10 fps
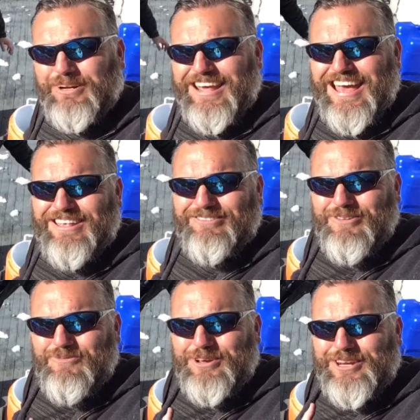but that's
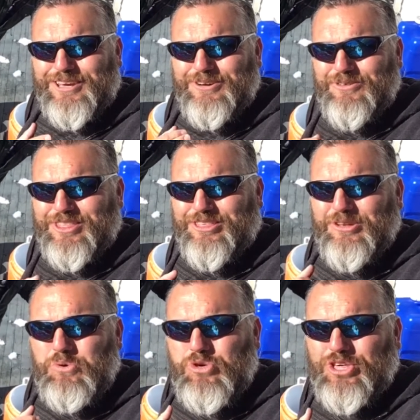what we do. We just
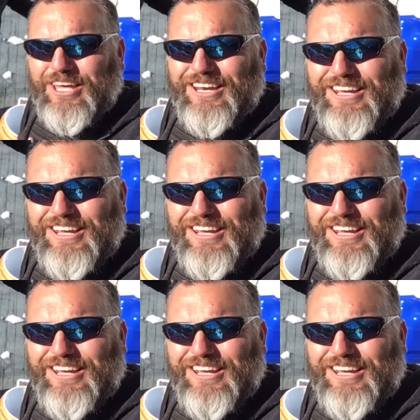do shit.